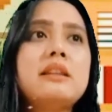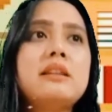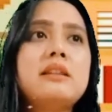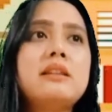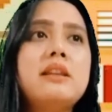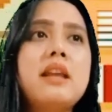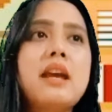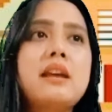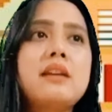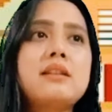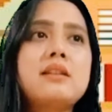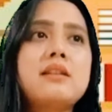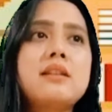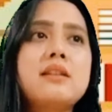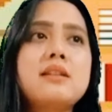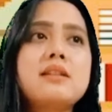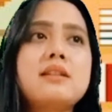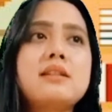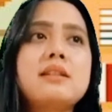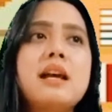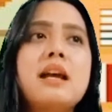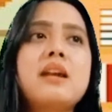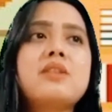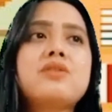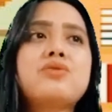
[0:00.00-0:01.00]

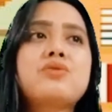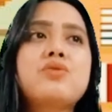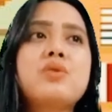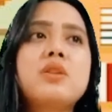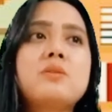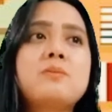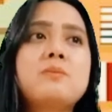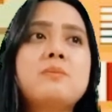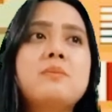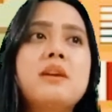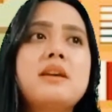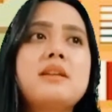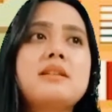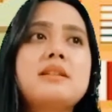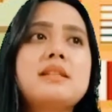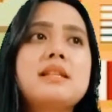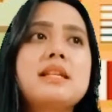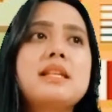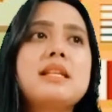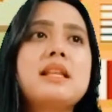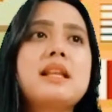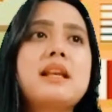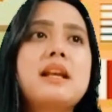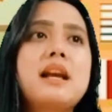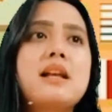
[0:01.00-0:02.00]
techniques and treatments
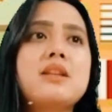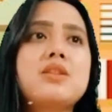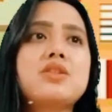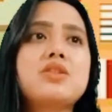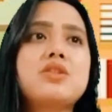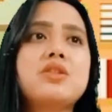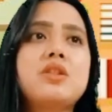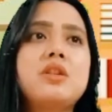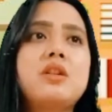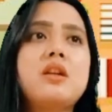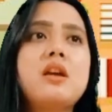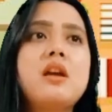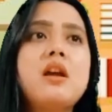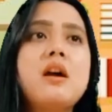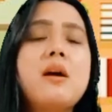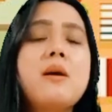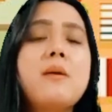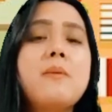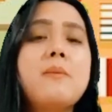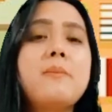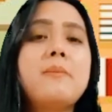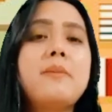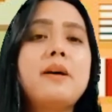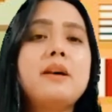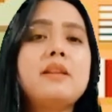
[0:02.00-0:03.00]
in cancer,
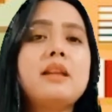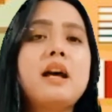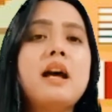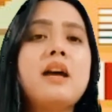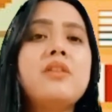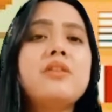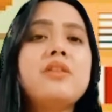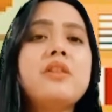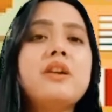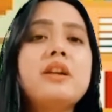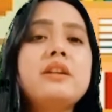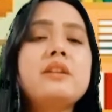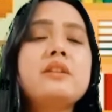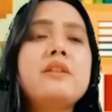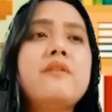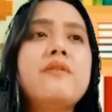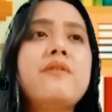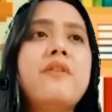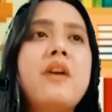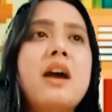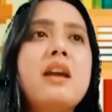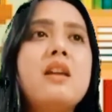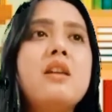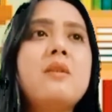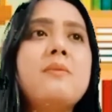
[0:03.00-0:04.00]
but
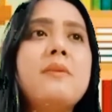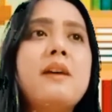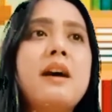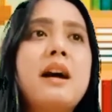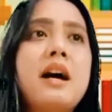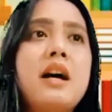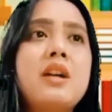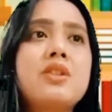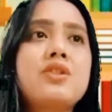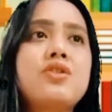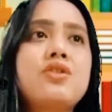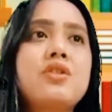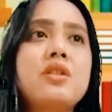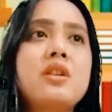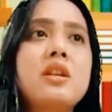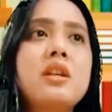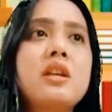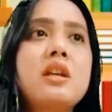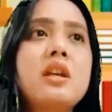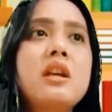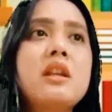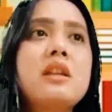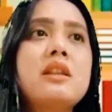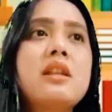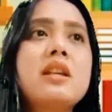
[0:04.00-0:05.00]
underdeveloped
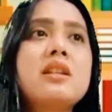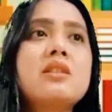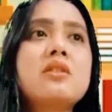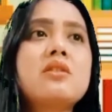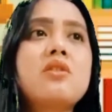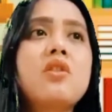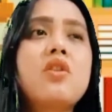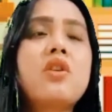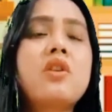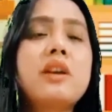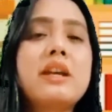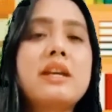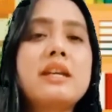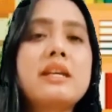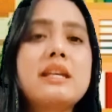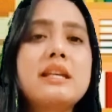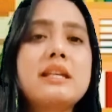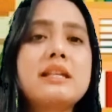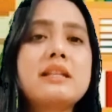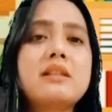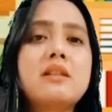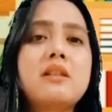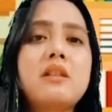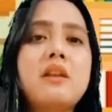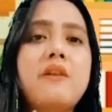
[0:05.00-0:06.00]
country, the story
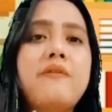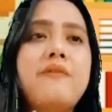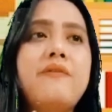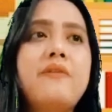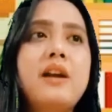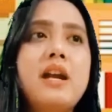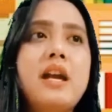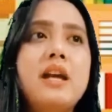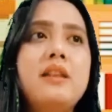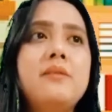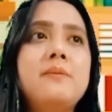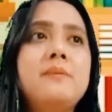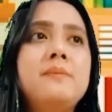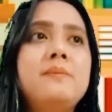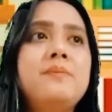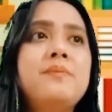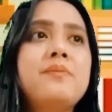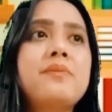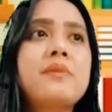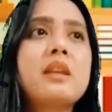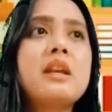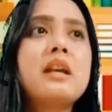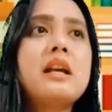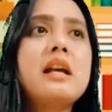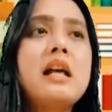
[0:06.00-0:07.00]
is different.
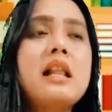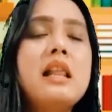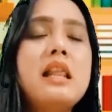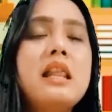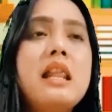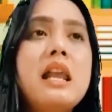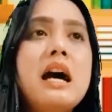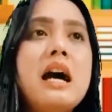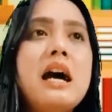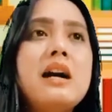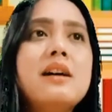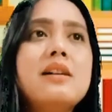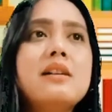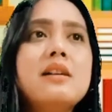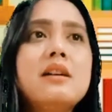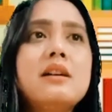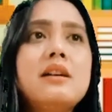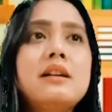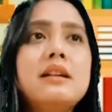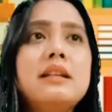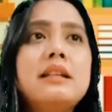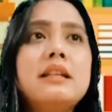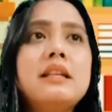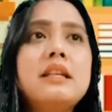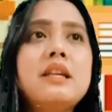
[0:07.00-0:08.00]
Lung,
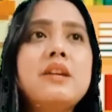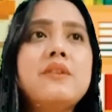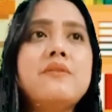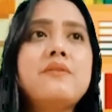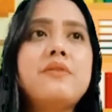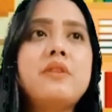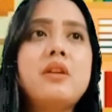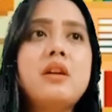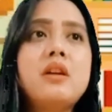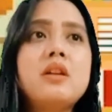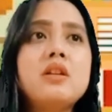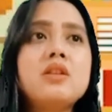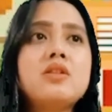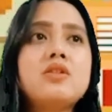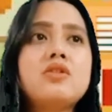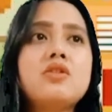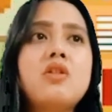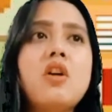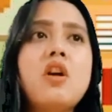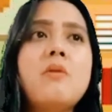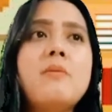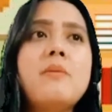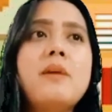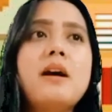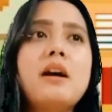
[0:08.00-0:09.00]
liver,
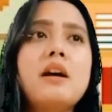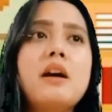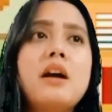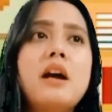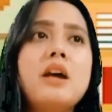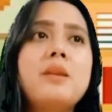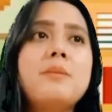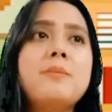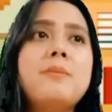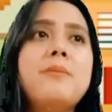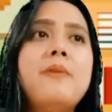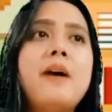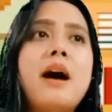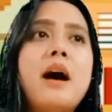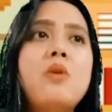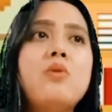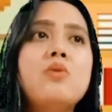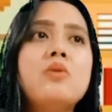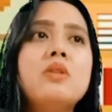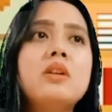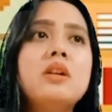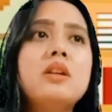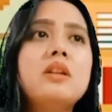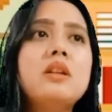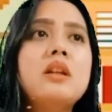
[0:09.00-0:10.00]
stomach, and
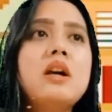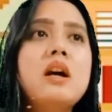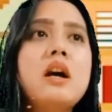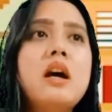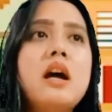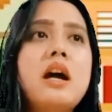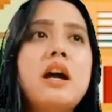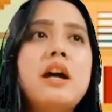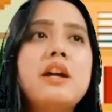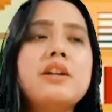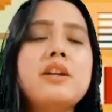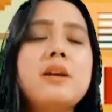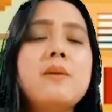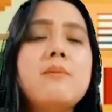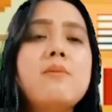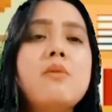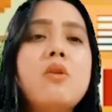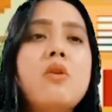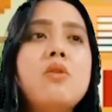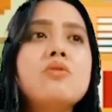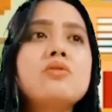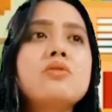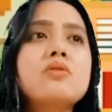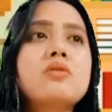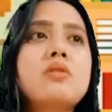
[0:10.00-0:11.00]
bowel are the
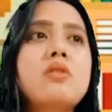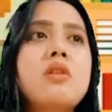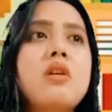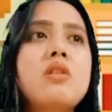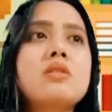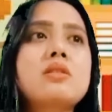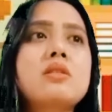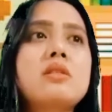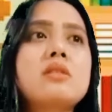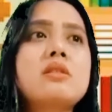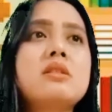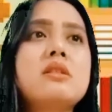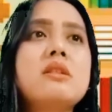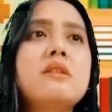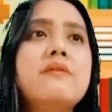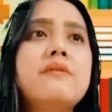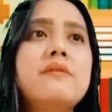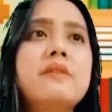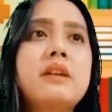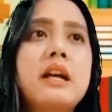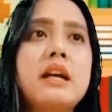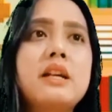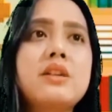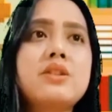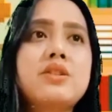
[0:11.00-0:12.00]
most causes of
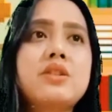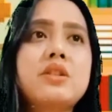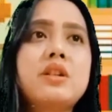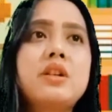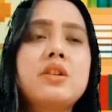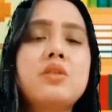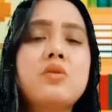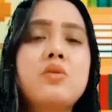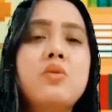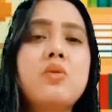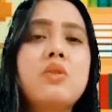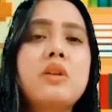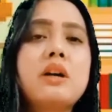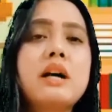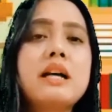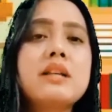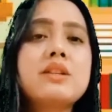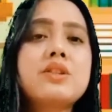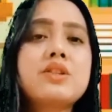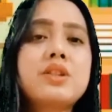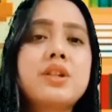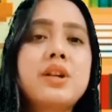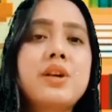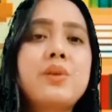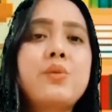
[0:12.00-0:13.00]
cancer
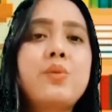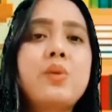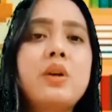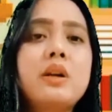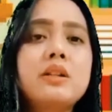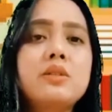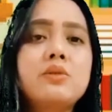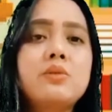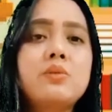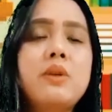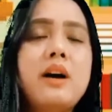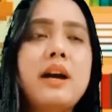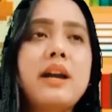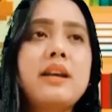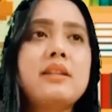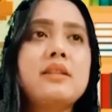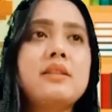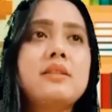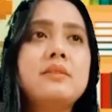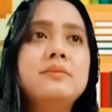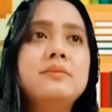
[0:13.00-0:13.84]
worldwide,